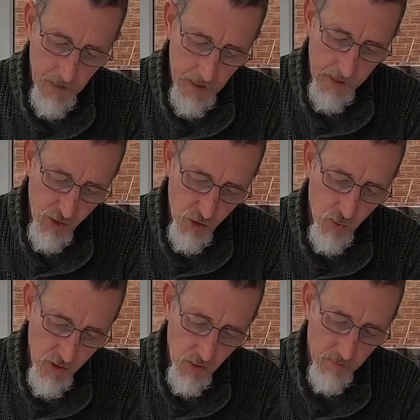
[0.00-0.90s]
And let's
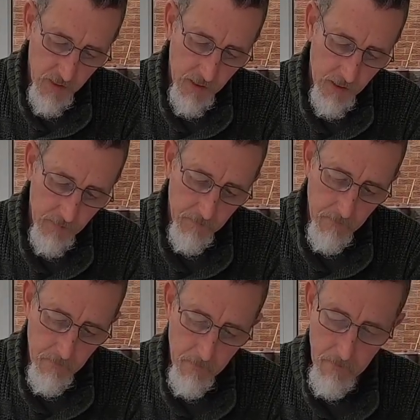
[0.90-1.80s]
just whiz up the
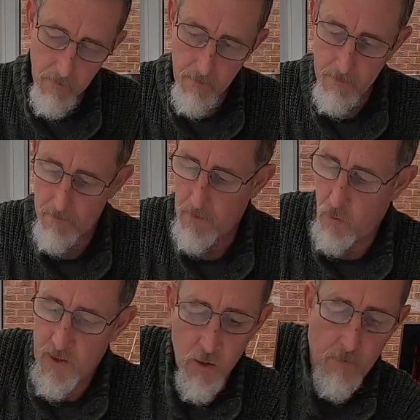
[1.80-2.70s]

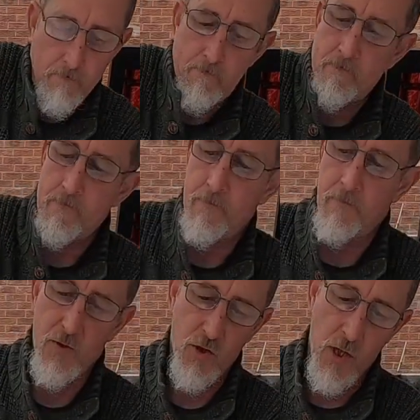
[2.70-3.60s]
wing nut.
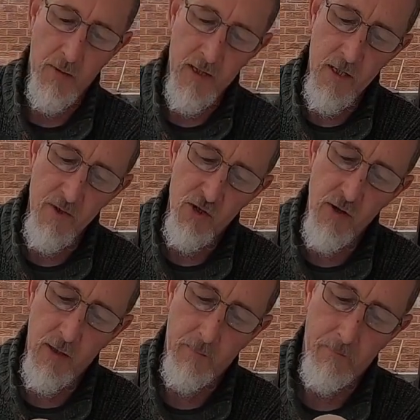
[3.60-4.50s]
Just load it into my
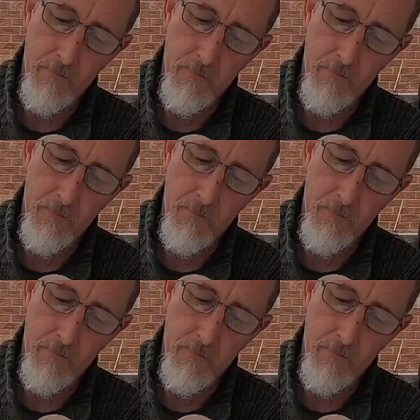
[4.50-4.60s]
drill.